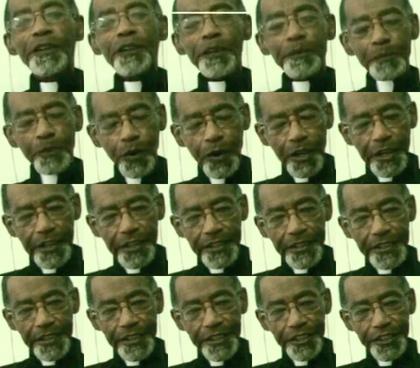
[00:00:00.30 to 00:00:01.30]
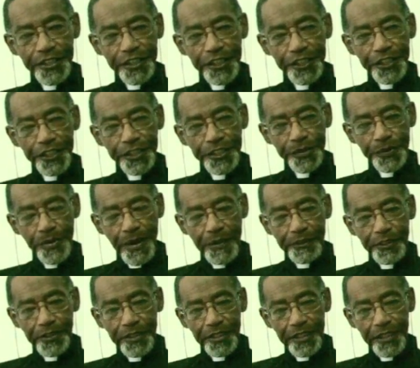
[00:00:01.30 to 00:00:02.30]
Good morning. This is
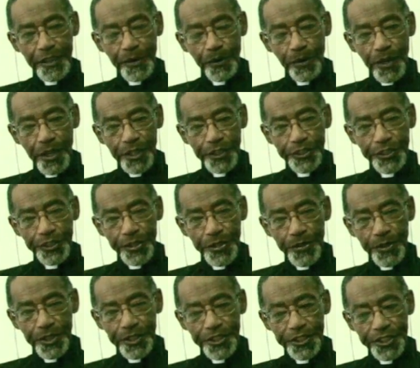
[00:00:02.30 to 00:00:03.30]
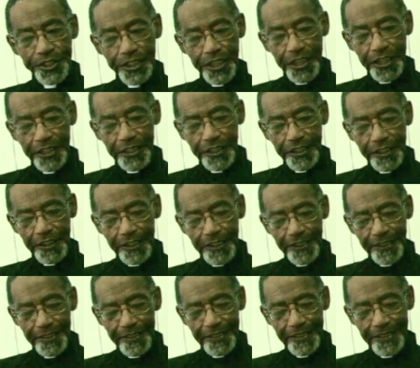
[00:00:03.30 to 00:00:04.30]
Reverend Leroy Stewart
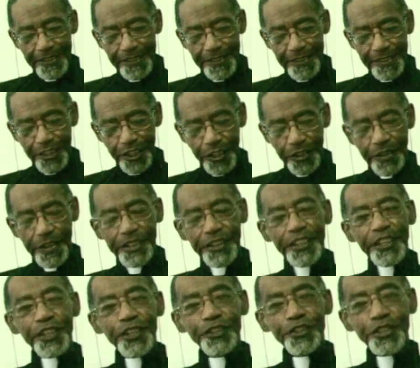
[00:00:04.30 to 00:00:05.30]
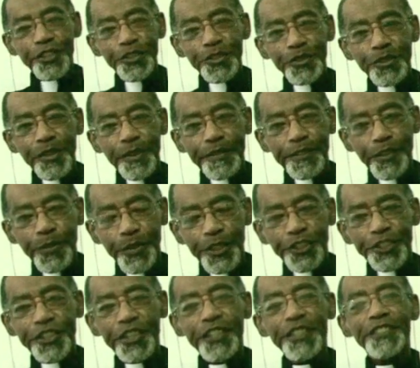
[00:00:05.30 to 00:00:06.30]
Sr. here at the Institute of
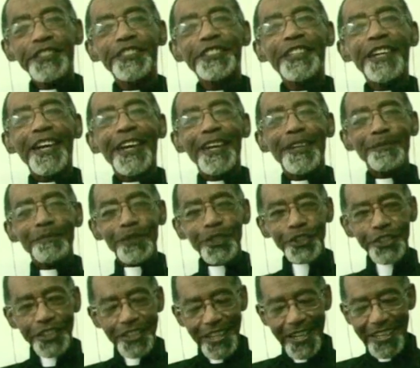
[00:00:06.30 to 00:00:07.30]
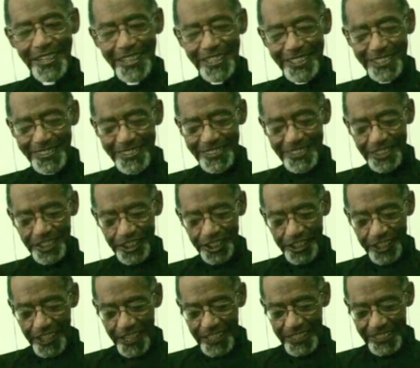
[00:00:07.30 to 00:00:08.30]
Christian and Masonic
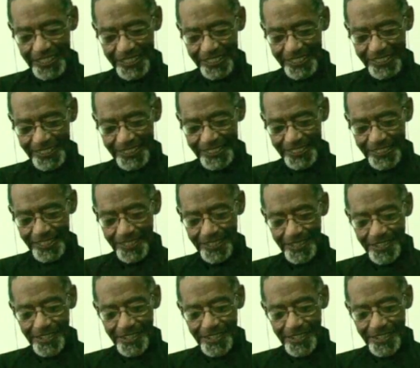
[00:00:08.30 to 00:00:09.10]
Studies.